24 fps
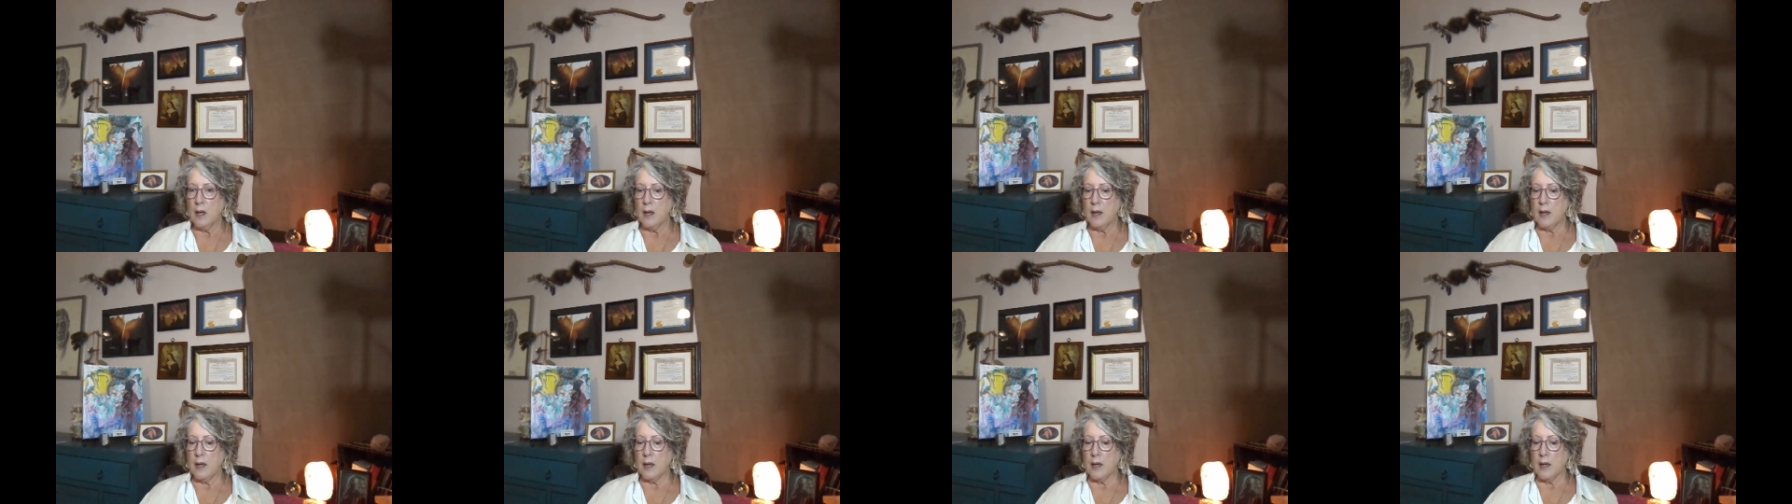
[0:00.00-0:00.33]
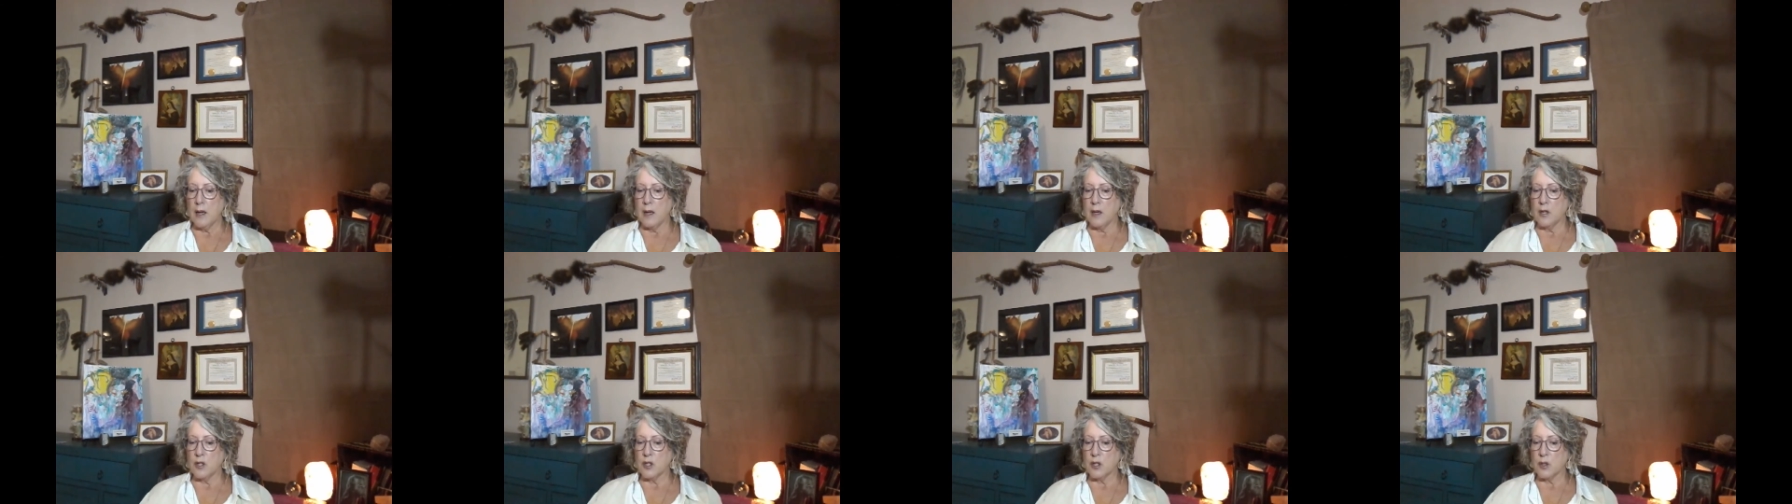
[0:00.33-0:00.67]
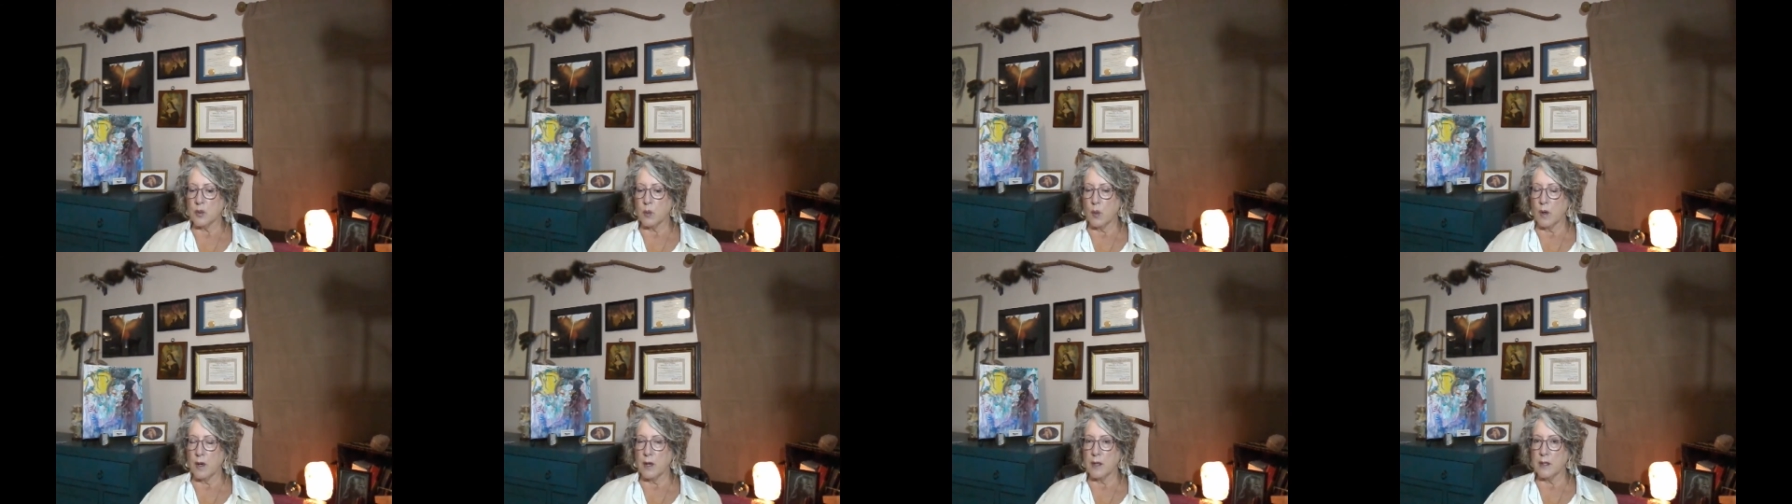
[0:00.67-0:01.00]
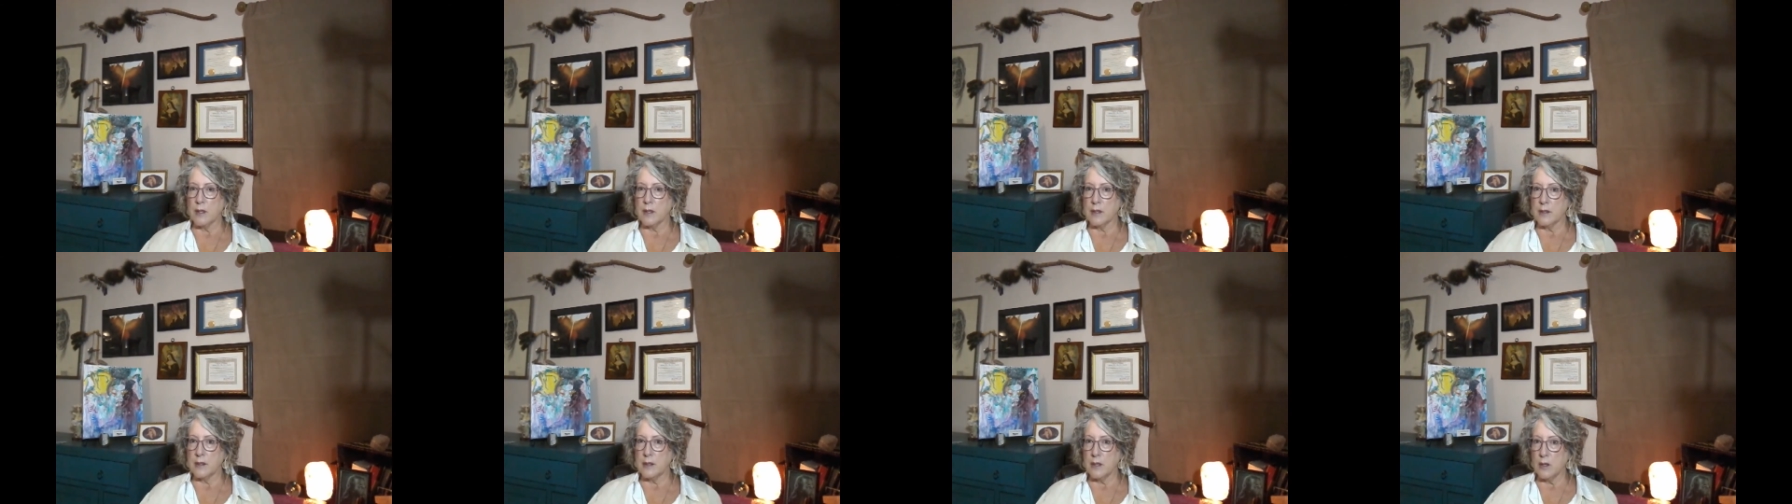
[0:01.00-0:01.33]
He just
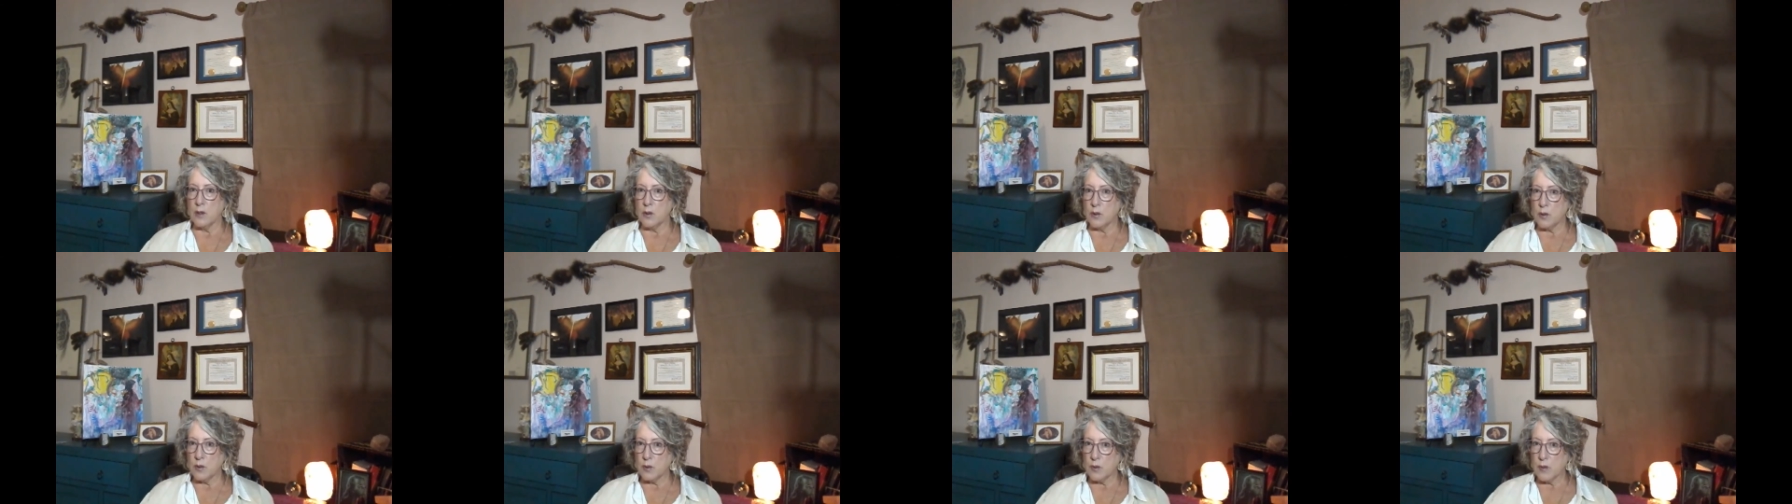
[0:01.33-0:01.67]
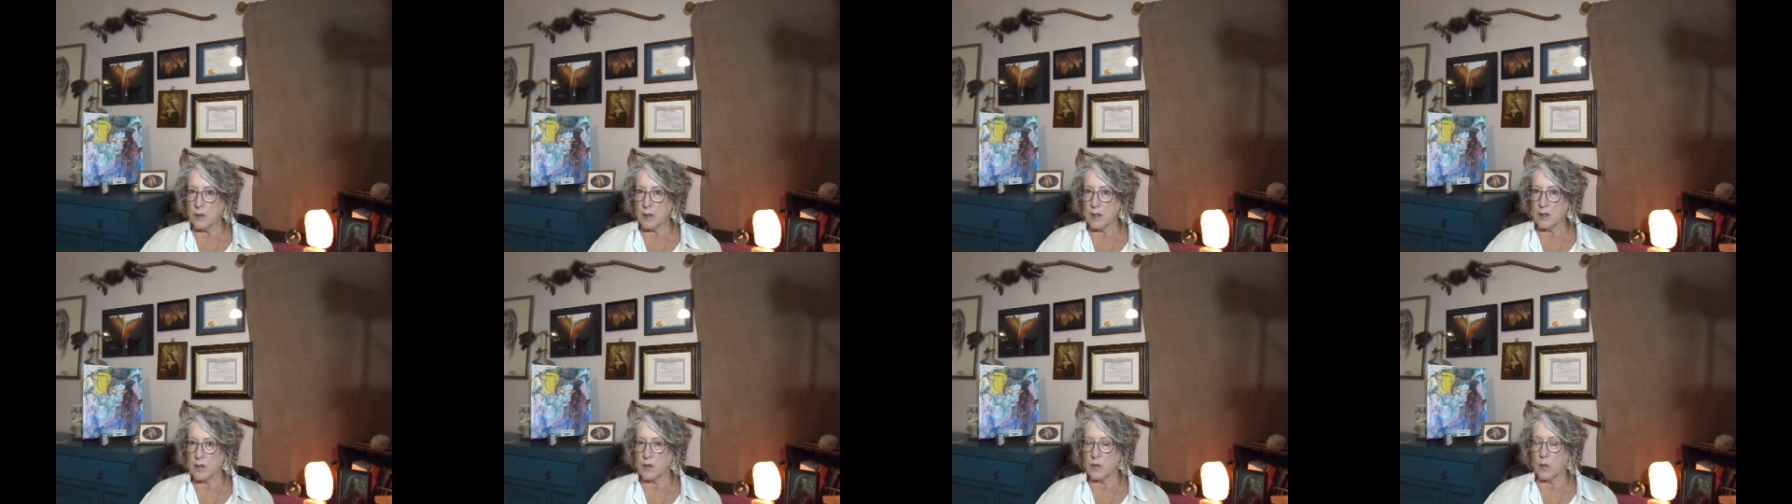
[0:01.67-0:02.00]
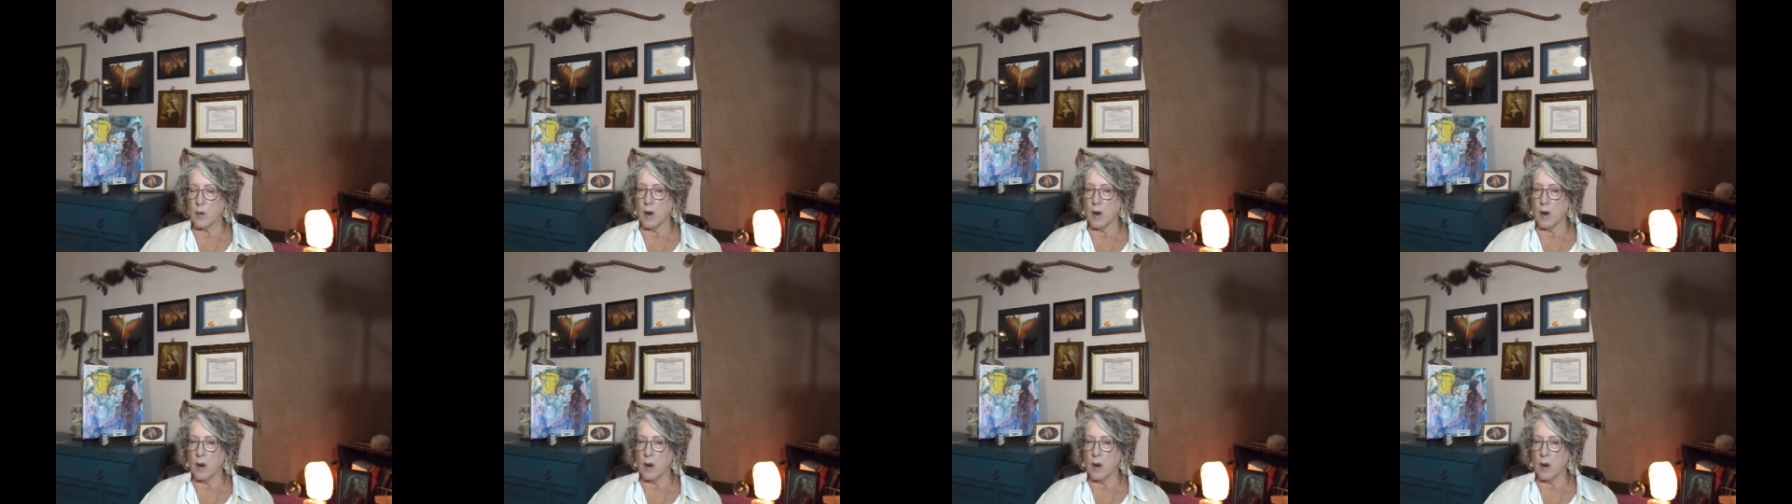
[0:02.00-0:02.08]
wanted to see you do things